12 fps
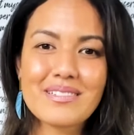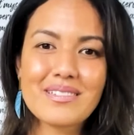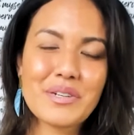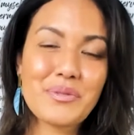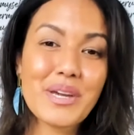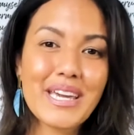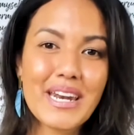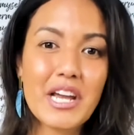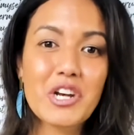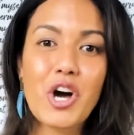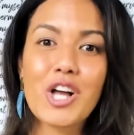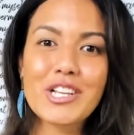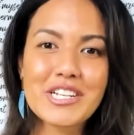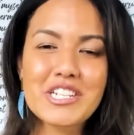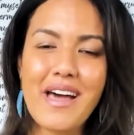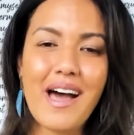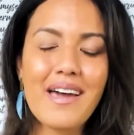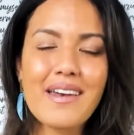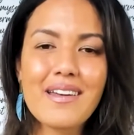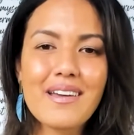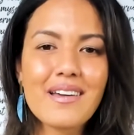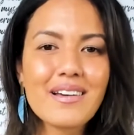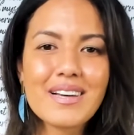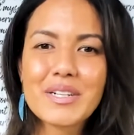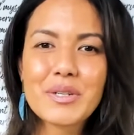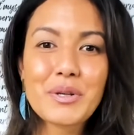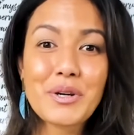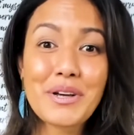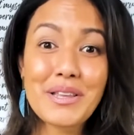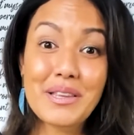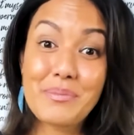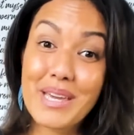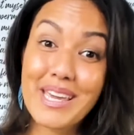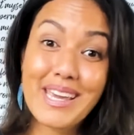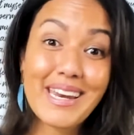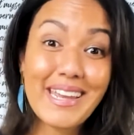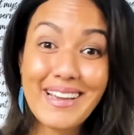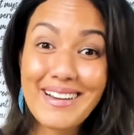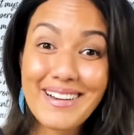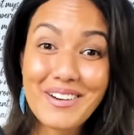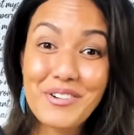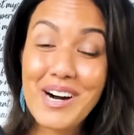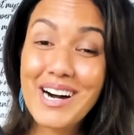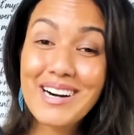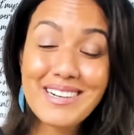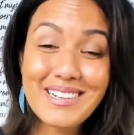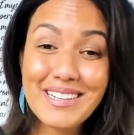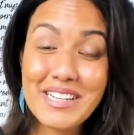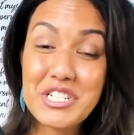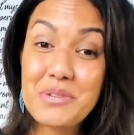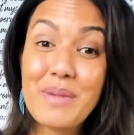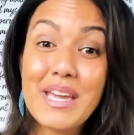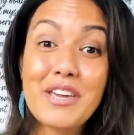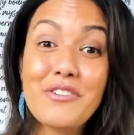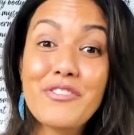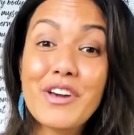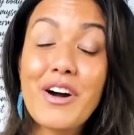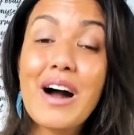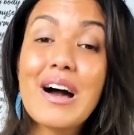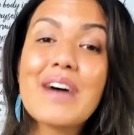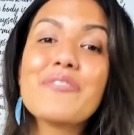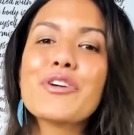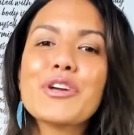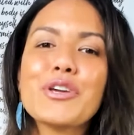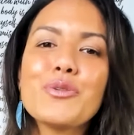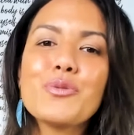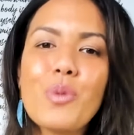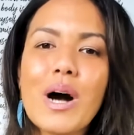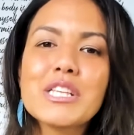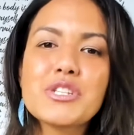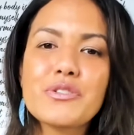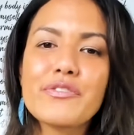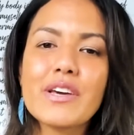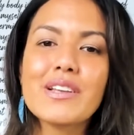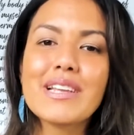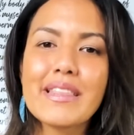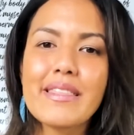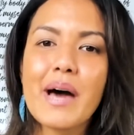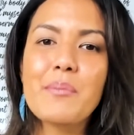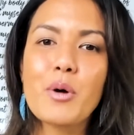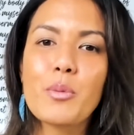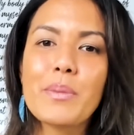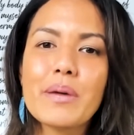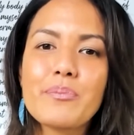and we can acknowledge that, the bikini, well, it should make you feel however you want to feel in that moment.